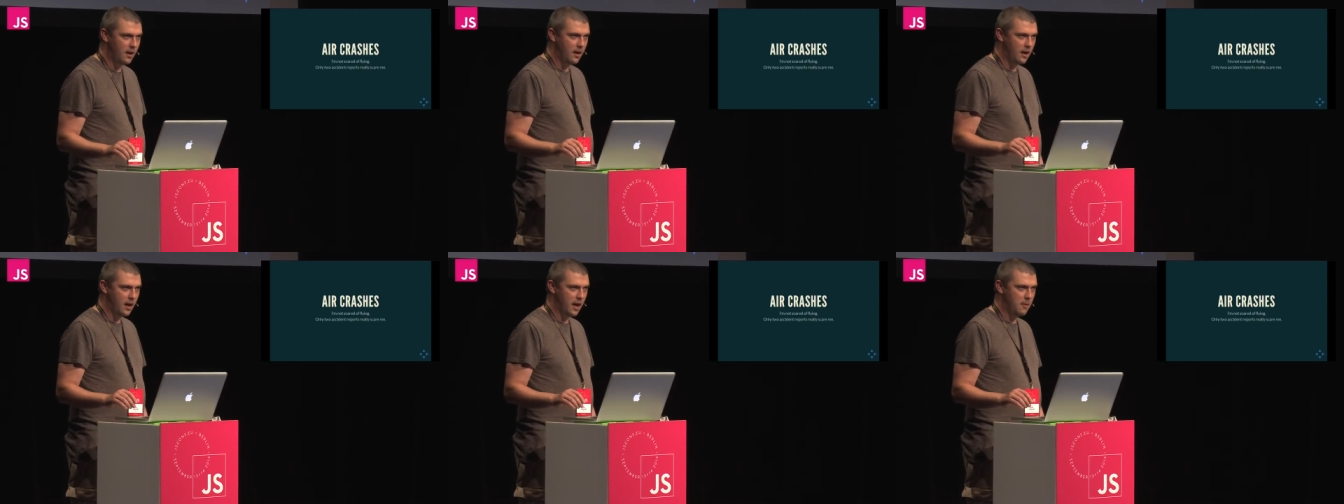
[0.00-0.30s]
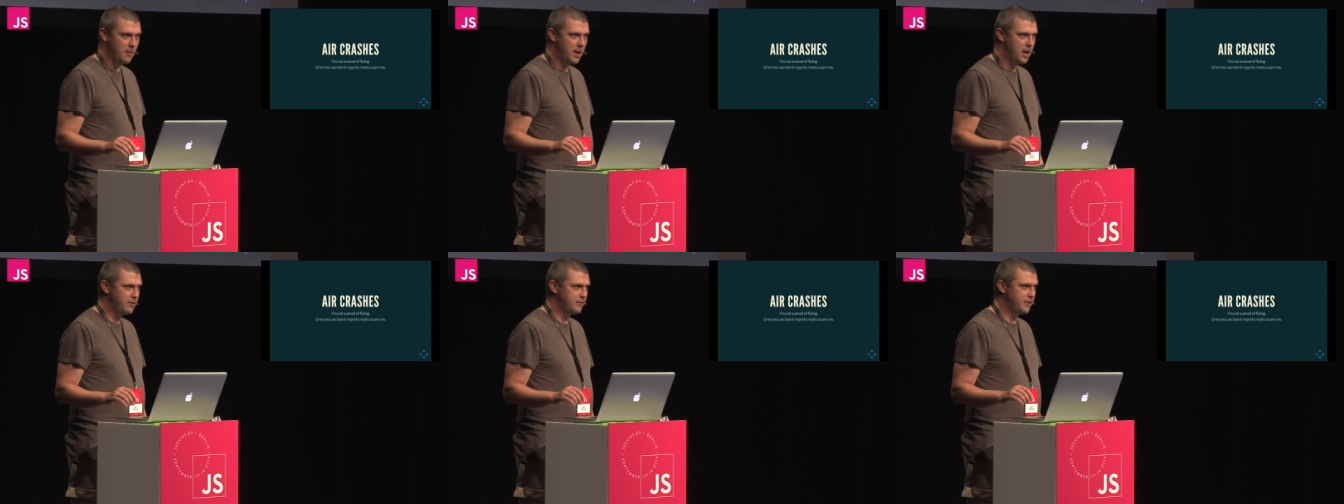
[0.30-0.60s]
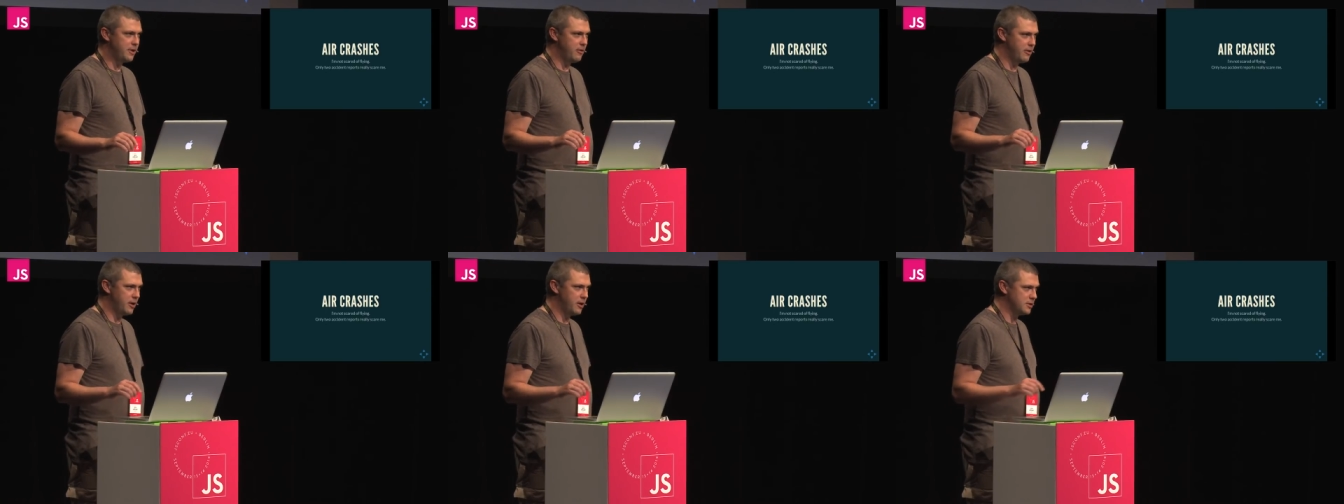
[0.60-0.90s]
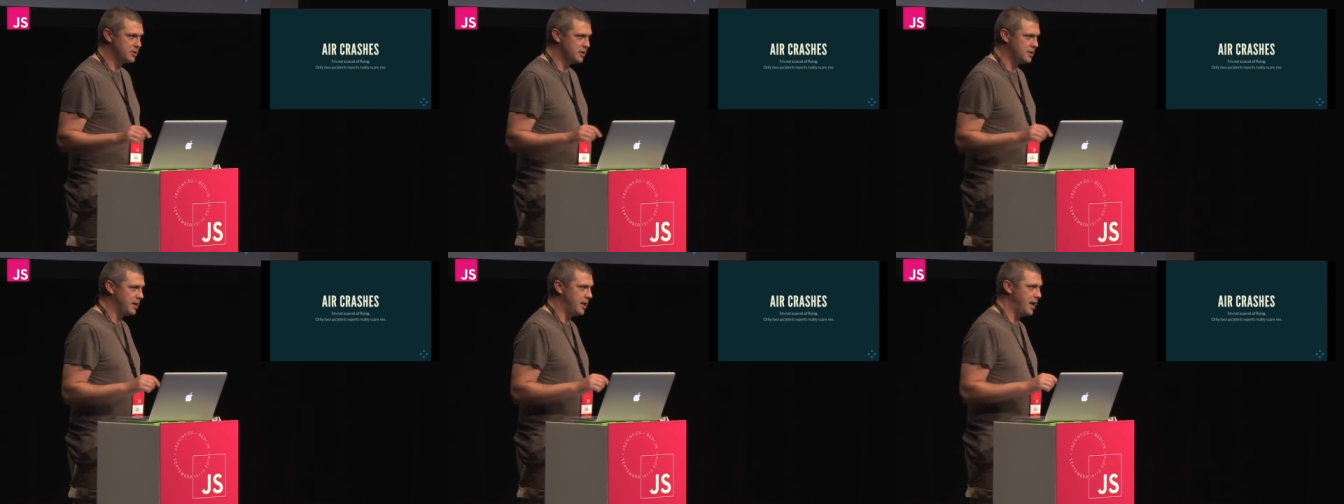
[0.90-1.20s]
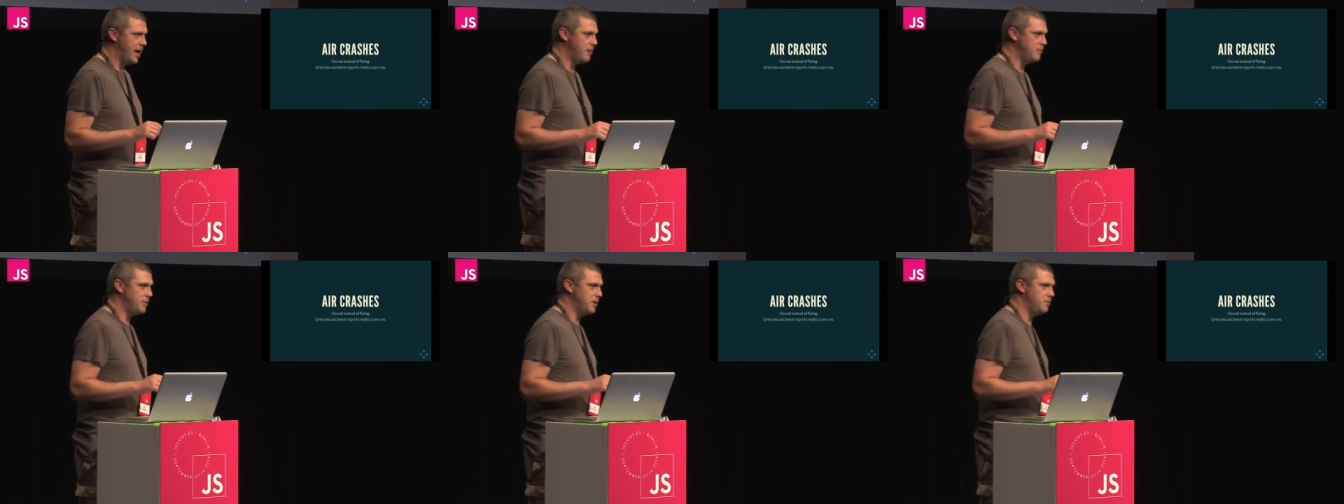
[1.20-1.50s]
Um, out of curiosity,
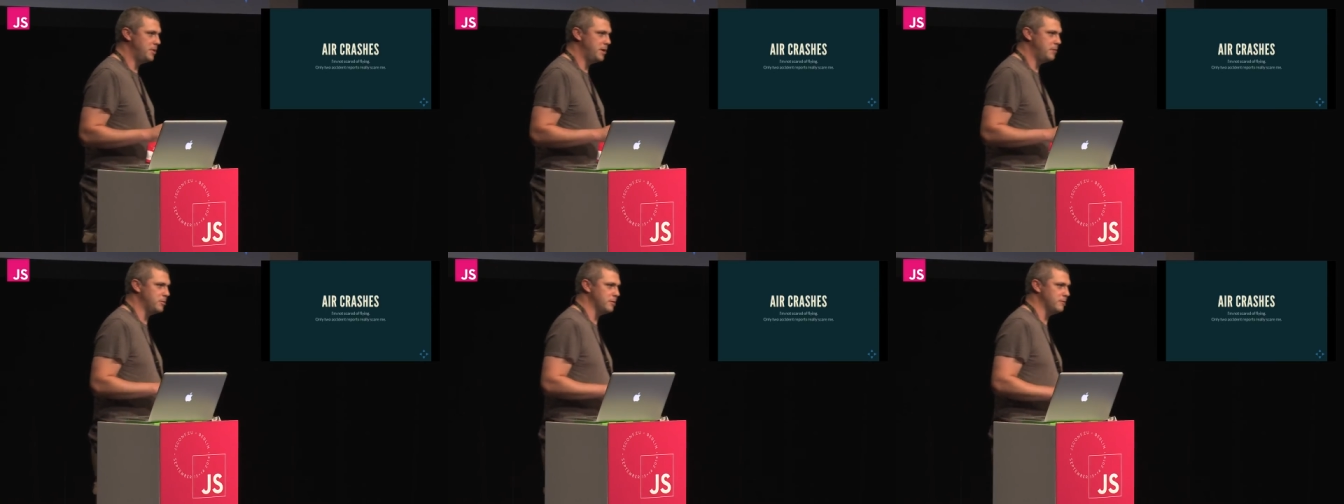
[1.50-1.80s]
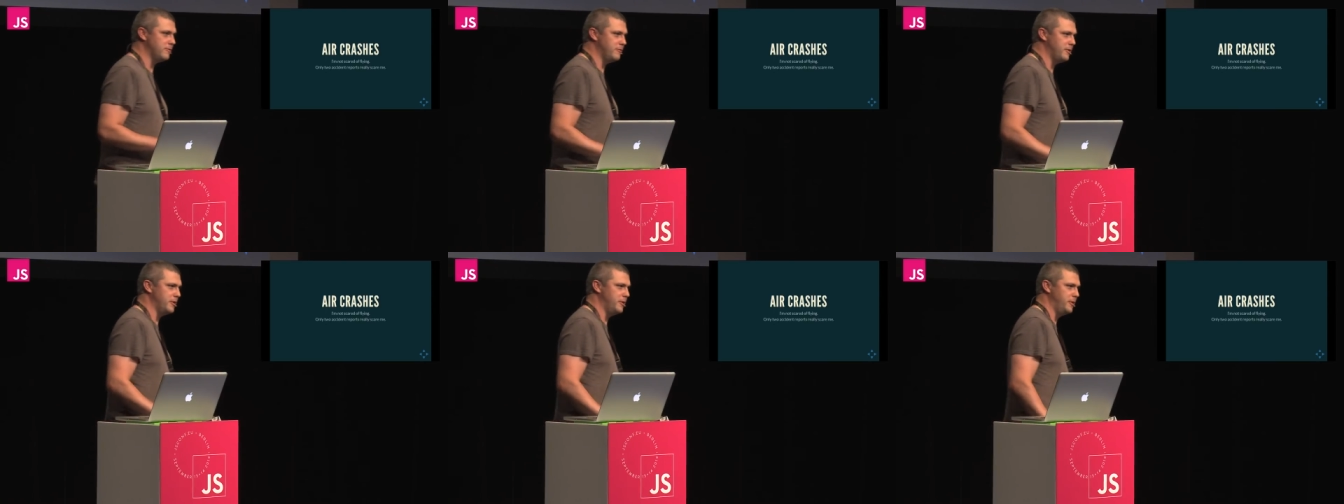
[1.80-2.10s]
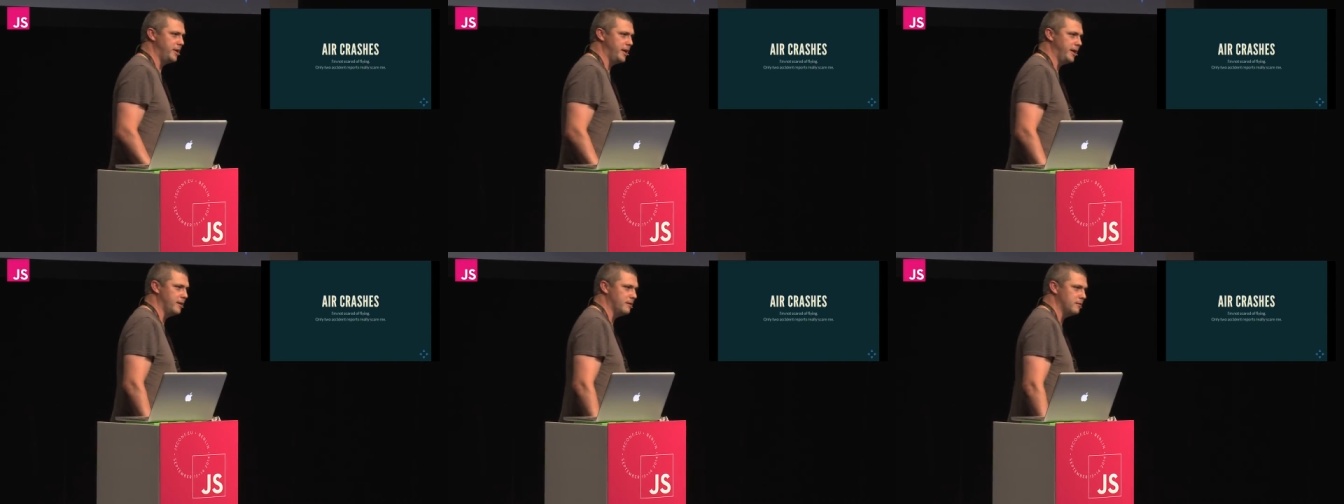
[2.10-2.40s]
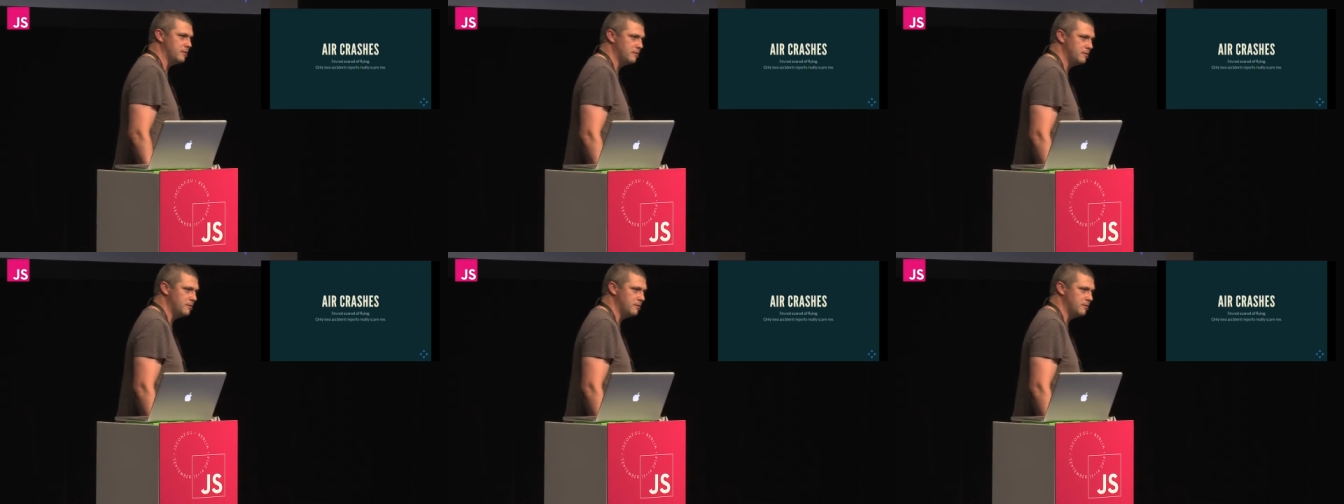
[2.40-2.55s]
how many people flew here?